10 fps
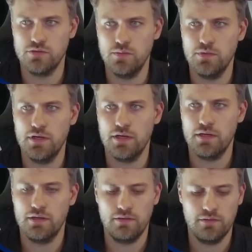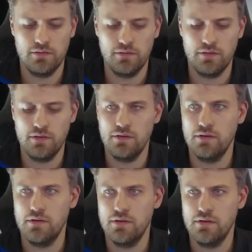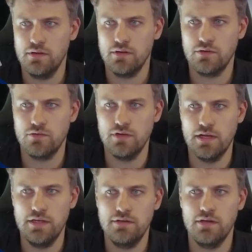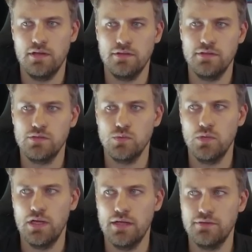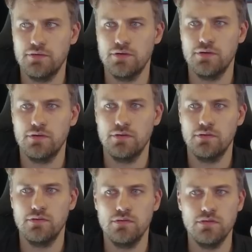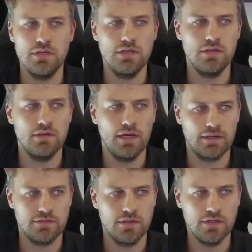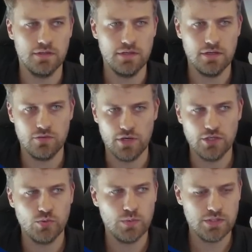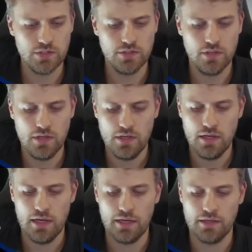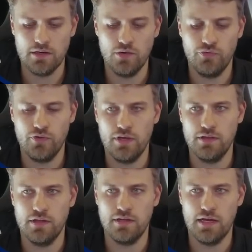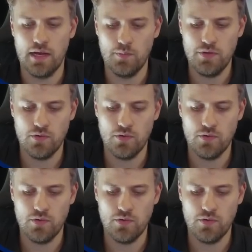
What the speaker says: Deck create, and this will enter the creation wizard. I can now say that I'm the